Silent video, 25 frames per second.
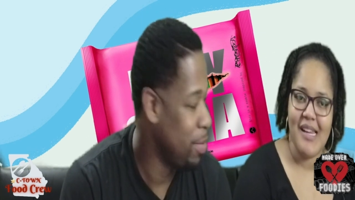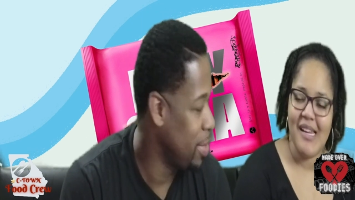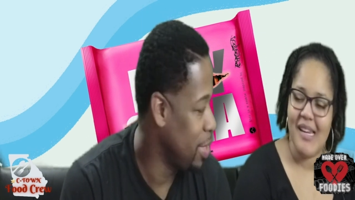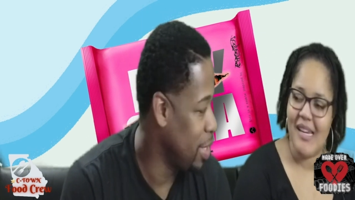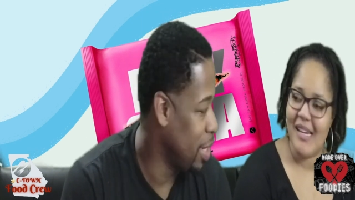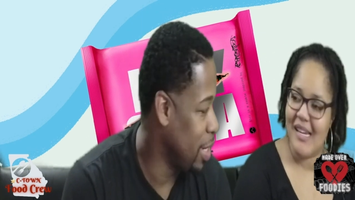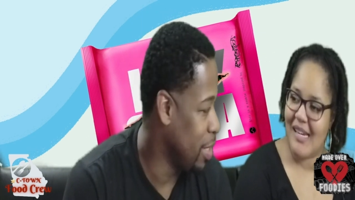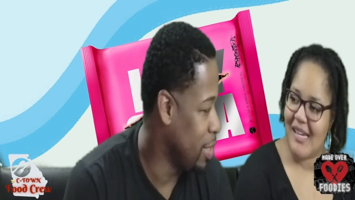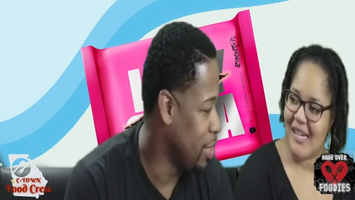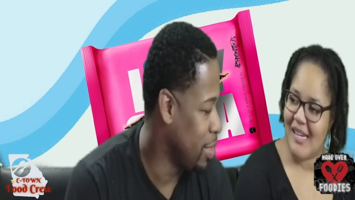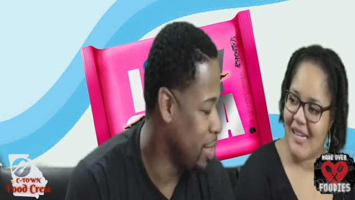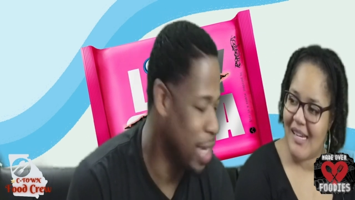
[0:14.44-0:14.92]

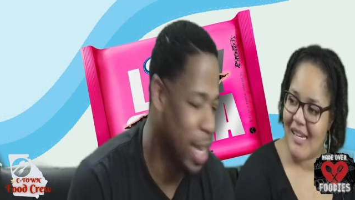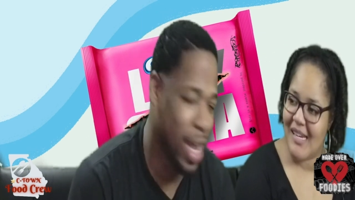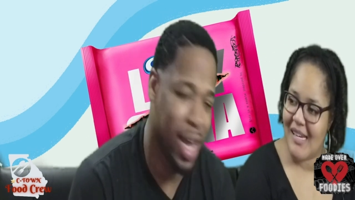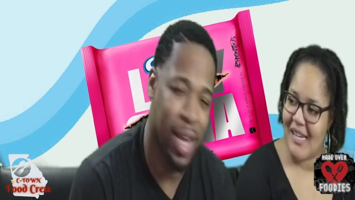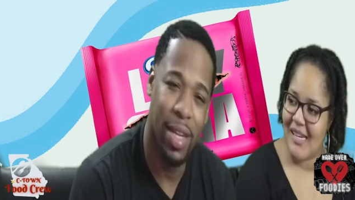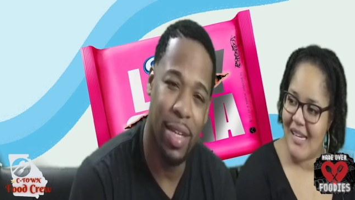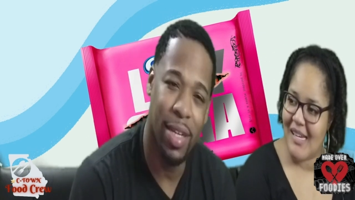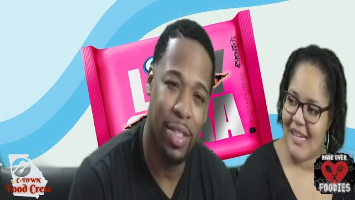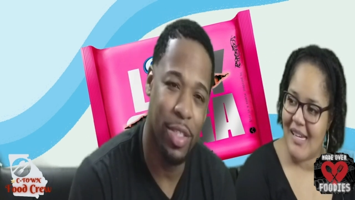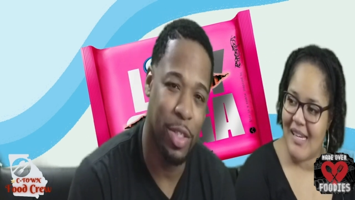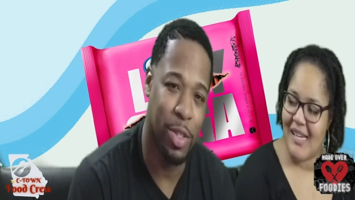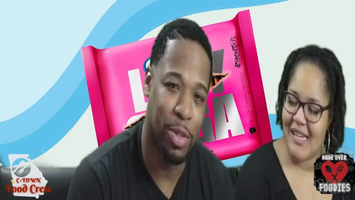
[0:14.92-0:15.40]
Speaker 1: was it, a
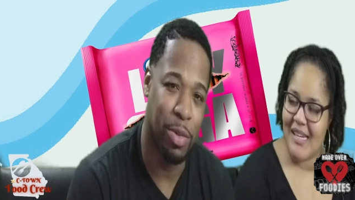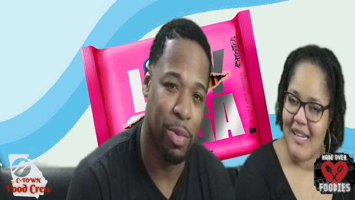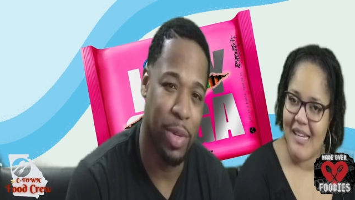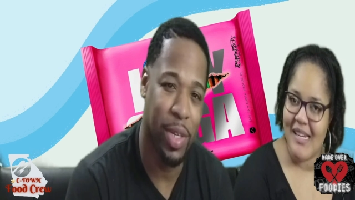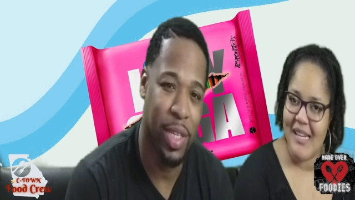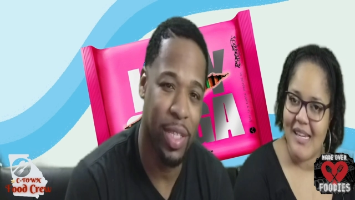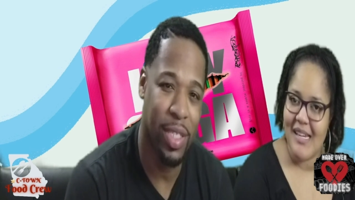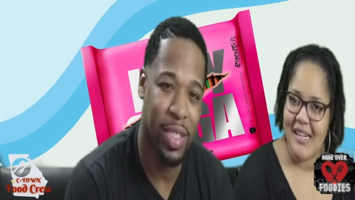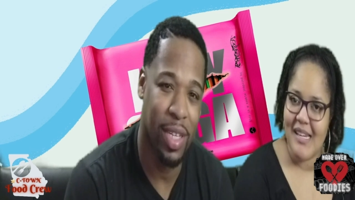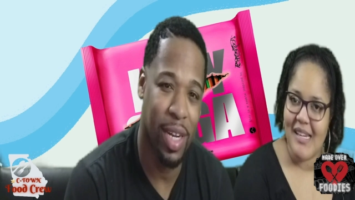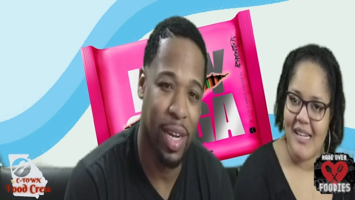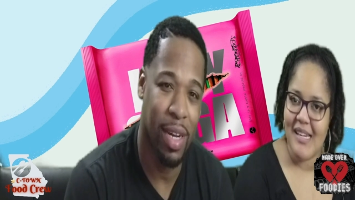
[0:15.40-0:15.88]
challenge or
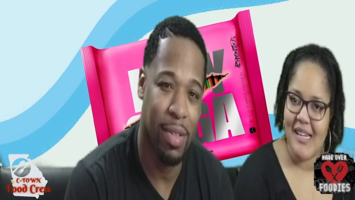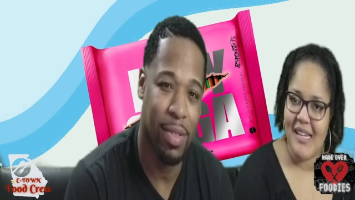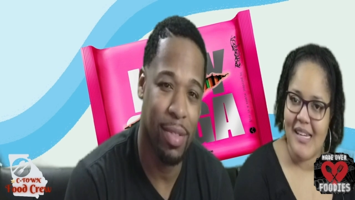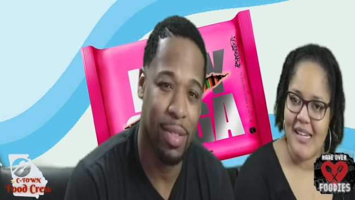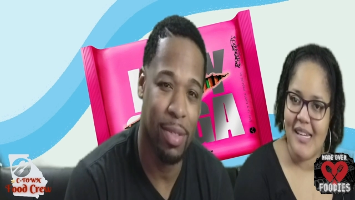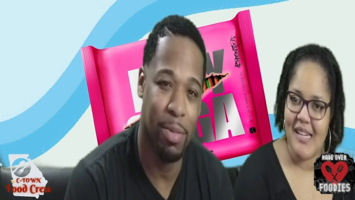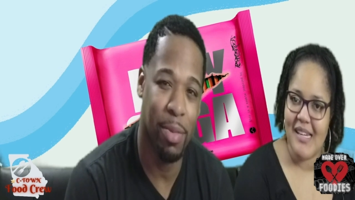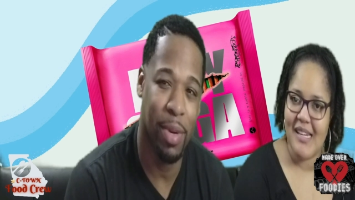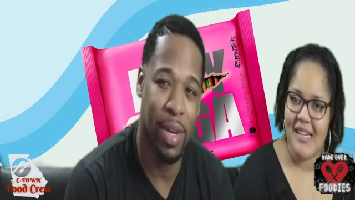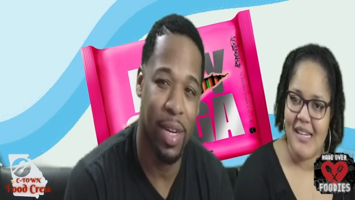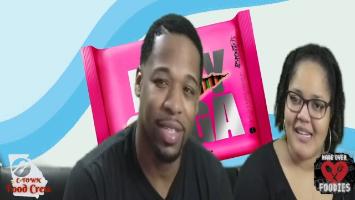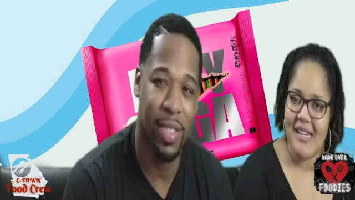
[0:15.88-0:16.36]
reach
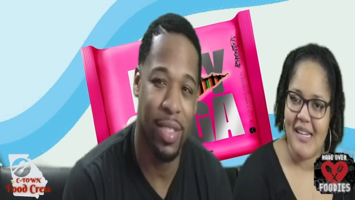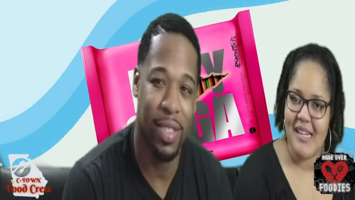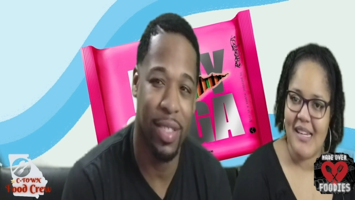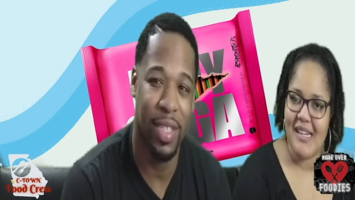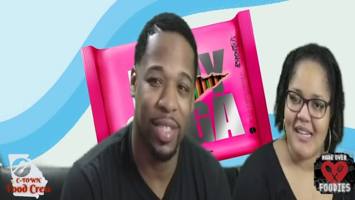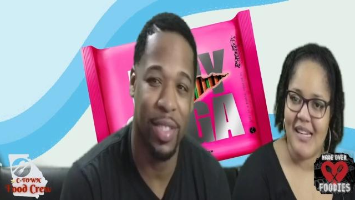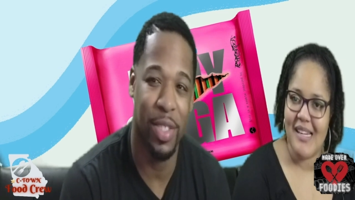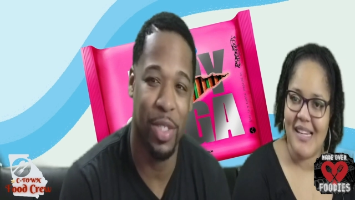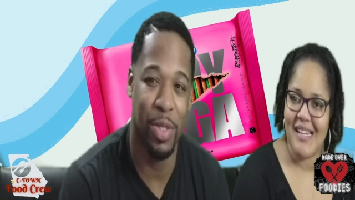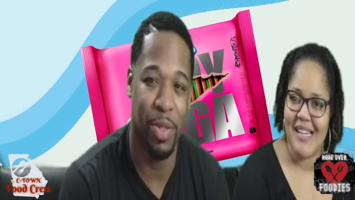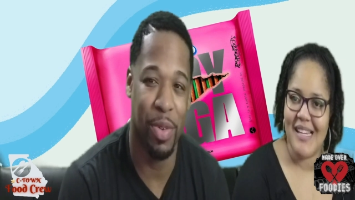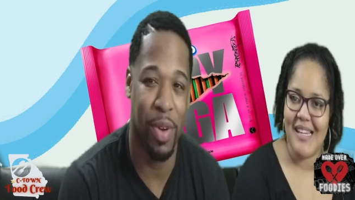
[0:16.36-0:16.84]
out? Somebody
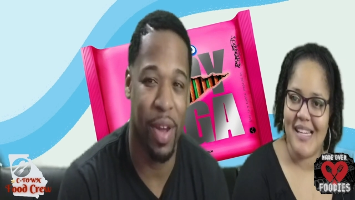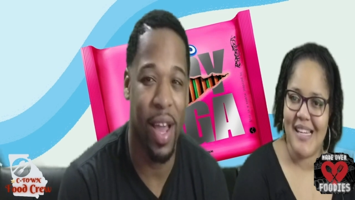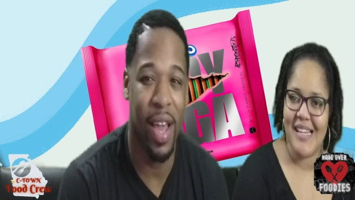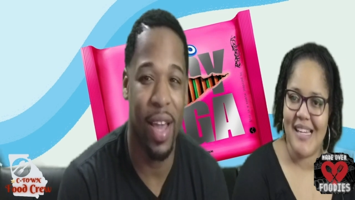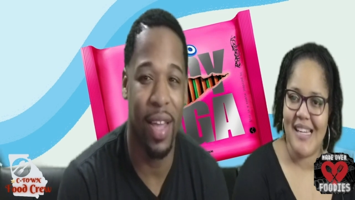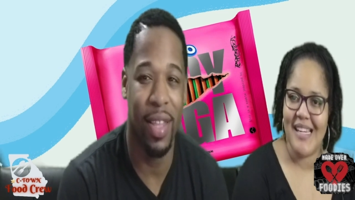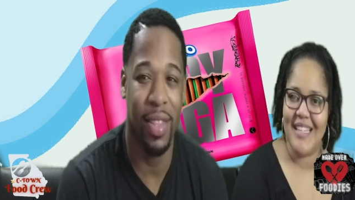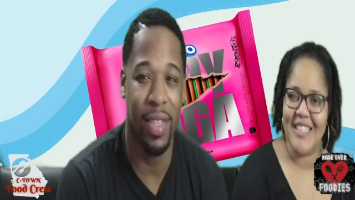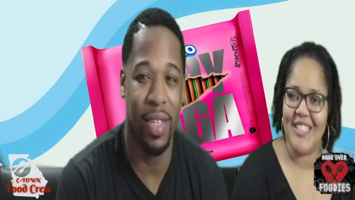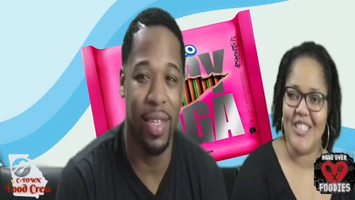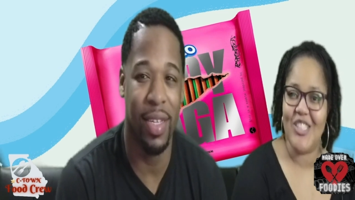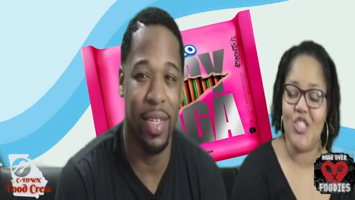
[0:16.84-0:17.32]
said
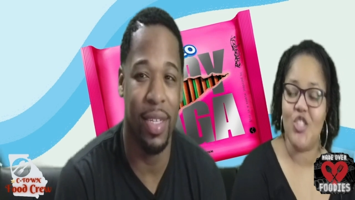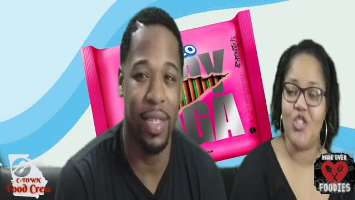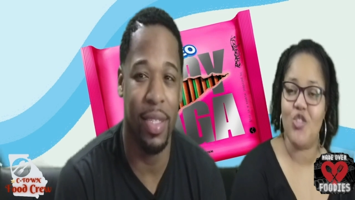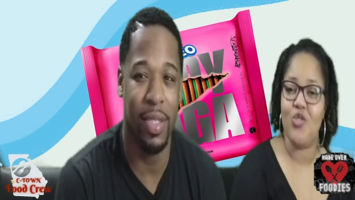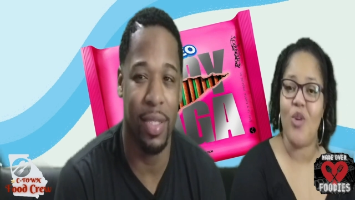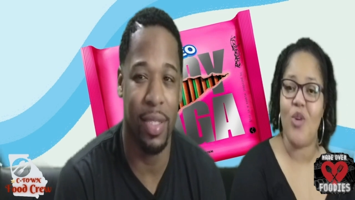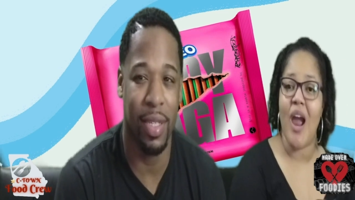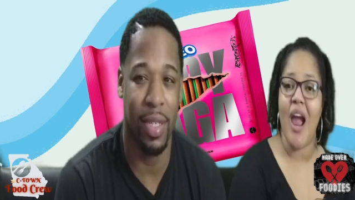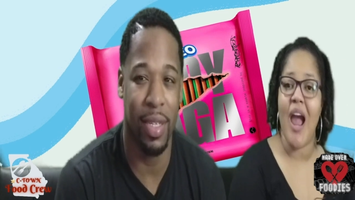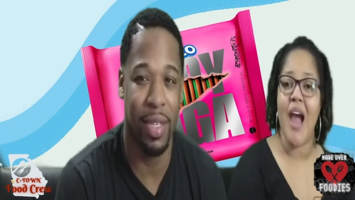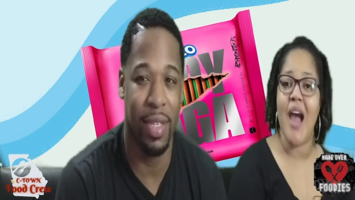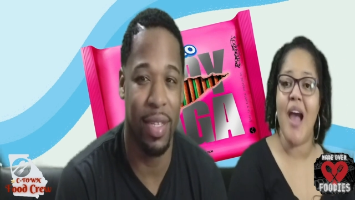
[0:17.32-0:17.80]
try
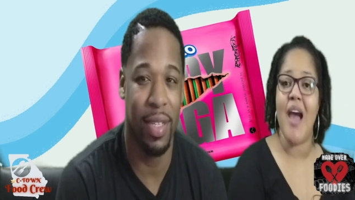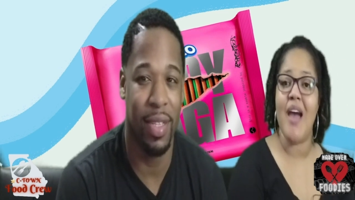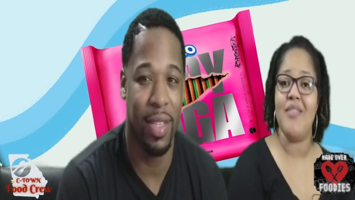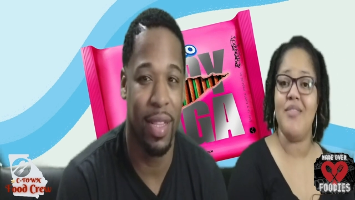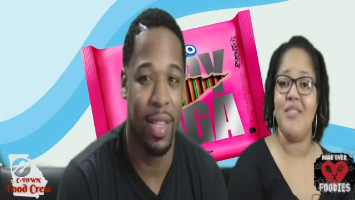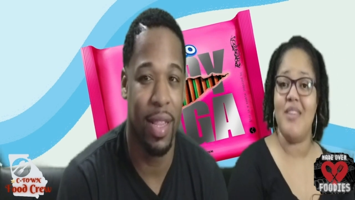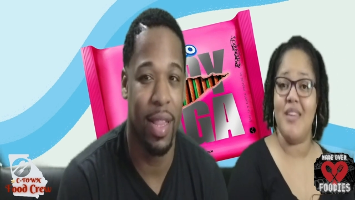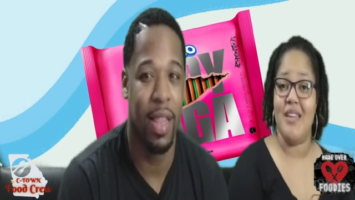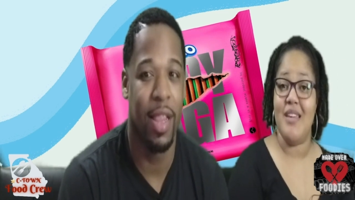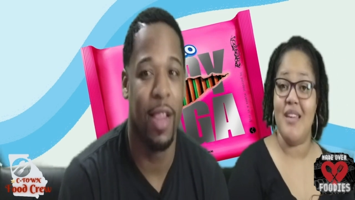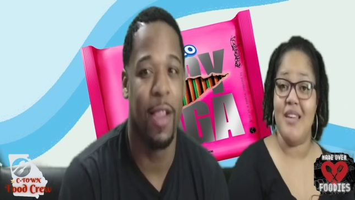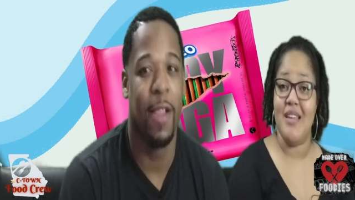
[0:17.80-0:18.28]
these.
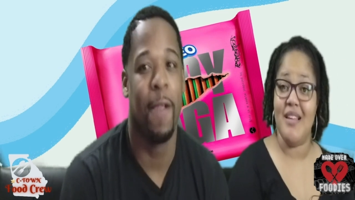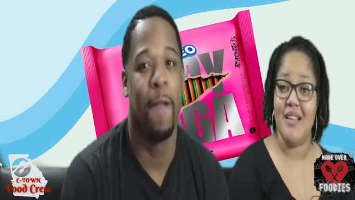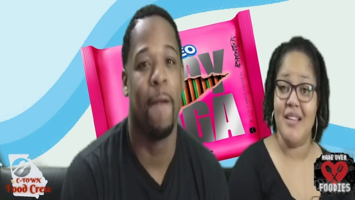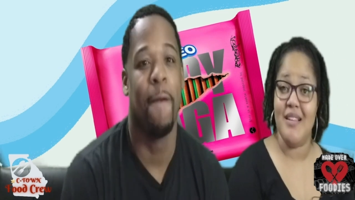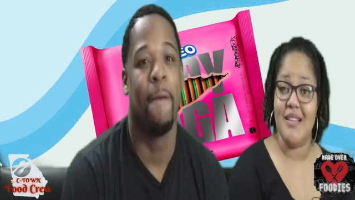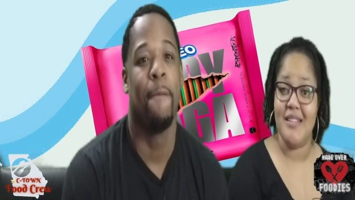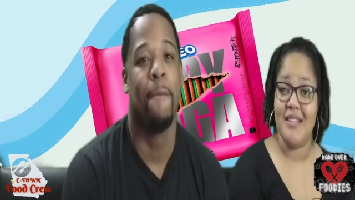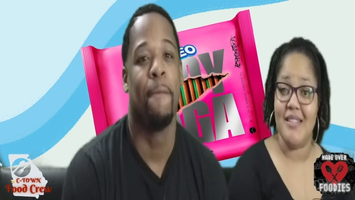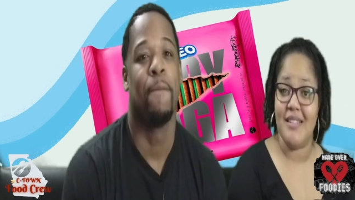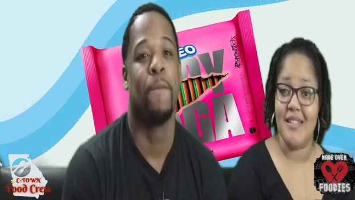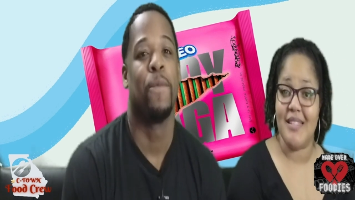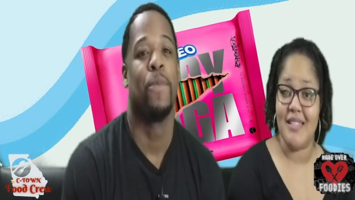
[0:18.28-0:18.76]
Try
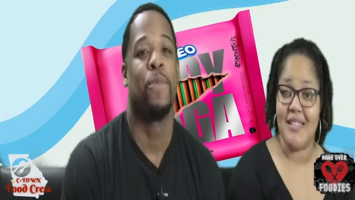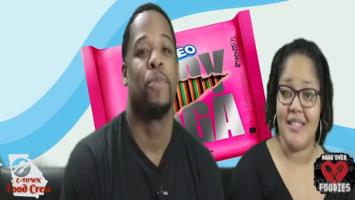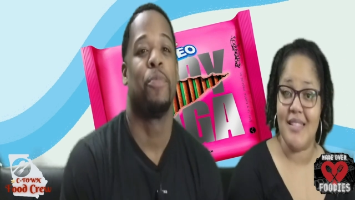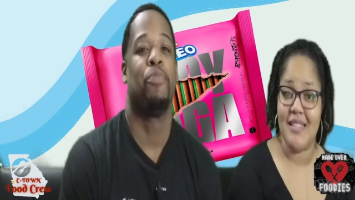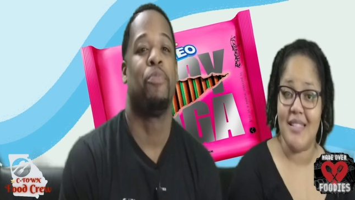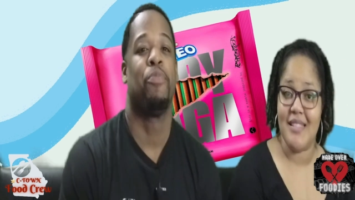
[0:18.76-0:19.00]
these.